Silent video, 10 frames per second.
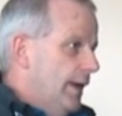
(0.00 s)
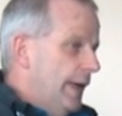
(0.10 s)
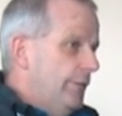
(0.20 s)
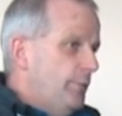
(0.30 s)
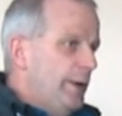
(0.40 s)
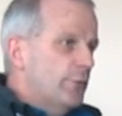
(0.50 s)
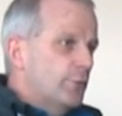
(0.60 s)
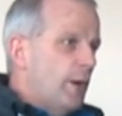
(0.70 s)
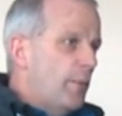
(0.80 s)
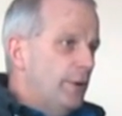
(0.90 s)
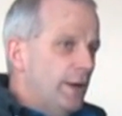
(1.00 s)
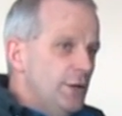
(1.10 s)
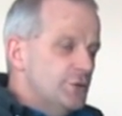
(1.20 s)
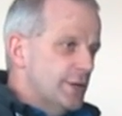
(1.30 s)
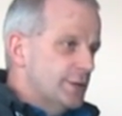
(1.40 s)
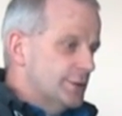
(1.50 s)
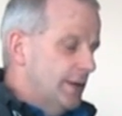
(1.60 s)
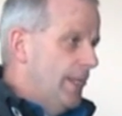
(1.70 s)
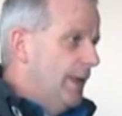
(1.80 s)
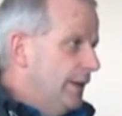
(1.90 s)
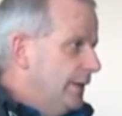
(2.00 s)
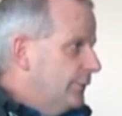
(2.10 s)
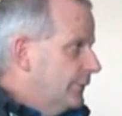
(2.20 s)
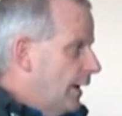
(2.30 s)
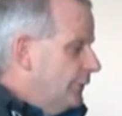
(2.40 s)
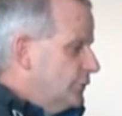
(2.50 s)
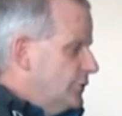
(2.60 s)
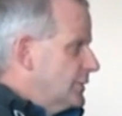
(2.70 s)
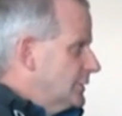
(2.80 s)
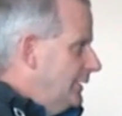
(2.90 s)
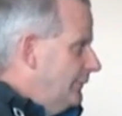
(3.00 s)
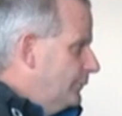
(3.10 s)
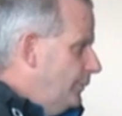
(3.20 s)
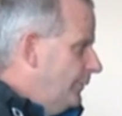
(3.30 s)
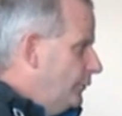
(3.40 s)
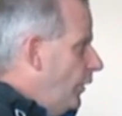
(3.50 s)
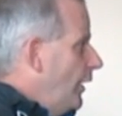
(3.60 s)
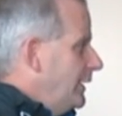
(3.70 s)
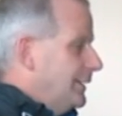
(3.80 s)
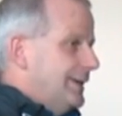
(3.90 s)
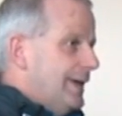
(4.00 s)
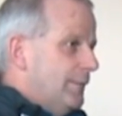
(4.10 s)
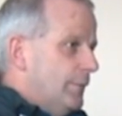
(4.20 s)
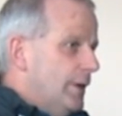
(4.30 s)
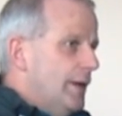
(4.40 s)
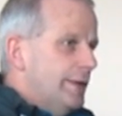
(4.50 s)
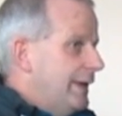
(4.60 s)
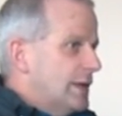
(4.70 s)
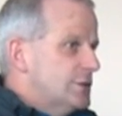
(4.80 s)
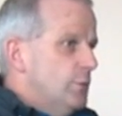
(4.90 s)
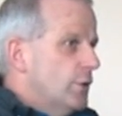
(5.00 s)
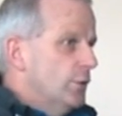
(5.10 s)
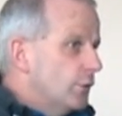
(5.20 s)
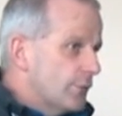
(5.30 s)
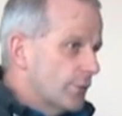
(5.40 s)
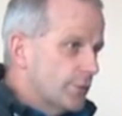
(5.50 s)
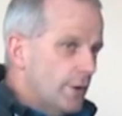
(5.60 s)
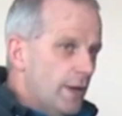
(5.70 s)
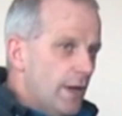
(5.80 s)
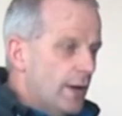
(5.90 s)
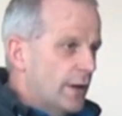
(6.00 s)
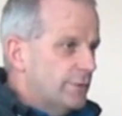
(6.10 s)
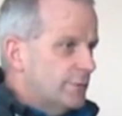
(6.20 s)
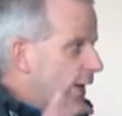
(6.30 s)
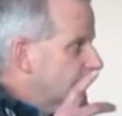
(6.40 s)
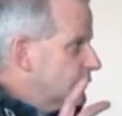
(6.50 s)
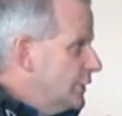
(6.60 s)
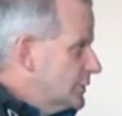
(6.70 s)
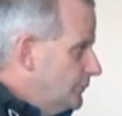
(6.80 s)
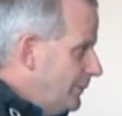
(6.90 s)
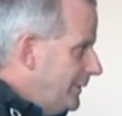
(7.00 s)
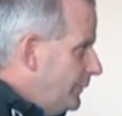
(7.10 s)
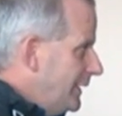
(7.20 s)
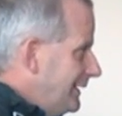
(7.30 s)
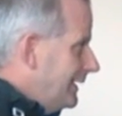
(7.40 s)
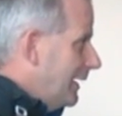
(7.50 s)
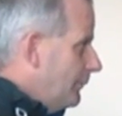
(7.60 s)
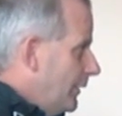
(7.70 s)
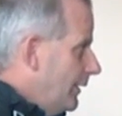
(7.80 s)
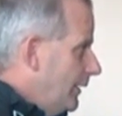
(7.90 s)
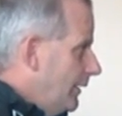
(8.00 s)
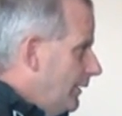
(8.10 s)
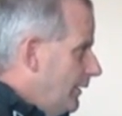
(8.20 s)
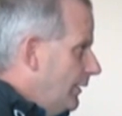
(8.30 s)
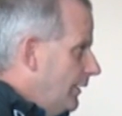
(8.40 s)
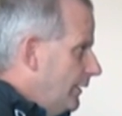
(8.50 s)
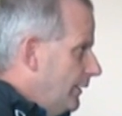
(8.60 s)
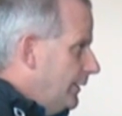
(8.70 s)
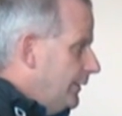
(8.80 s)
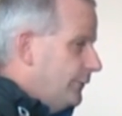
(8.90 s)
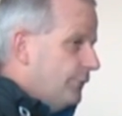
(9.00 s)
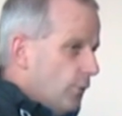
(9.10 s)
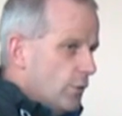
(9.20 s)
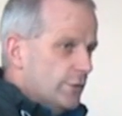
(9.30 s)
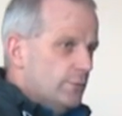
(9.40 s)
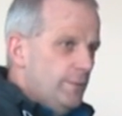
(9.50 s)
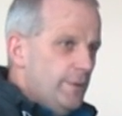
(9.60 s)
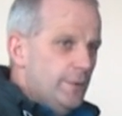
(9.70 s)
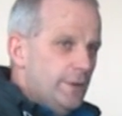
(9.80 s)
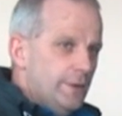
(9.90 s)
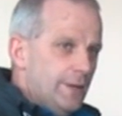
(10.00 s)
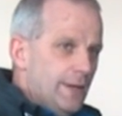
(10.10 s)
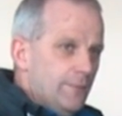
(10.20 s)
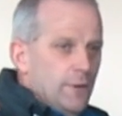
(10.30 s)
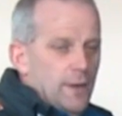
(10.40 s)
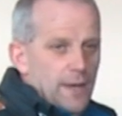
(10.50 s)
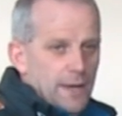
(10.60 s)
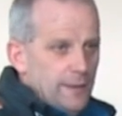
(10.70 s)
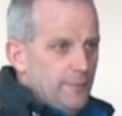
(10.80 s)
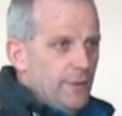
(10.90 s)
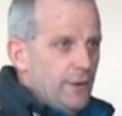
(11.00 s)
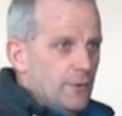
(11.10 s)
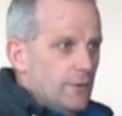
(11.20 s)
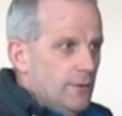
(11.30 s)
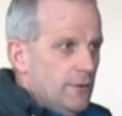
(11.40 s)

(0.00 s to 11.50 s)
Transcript: And if a player is properly hydrated, his concentration levels will be so high in the game that he actually won't look for it, because his concentration will be within the game. His focus will be within the game, and he'll be there.